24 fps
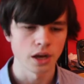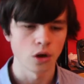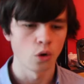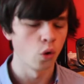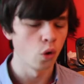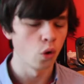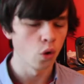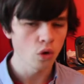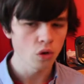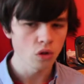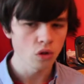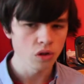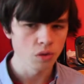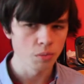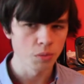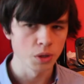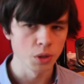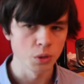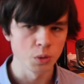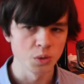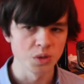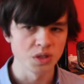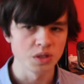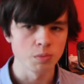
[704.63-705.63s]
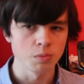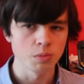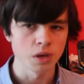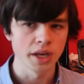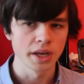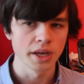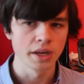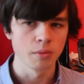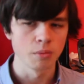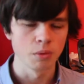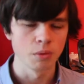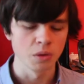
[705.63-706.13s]
All the modes are
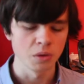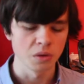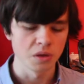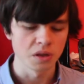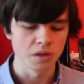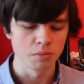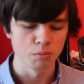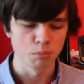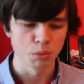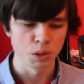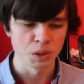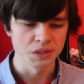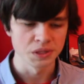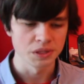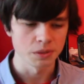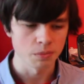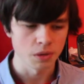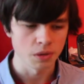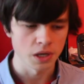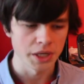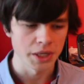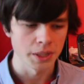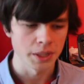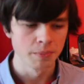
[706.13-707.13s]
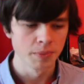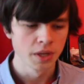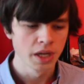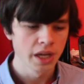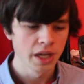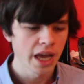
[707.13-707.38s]
playable in multiplayer.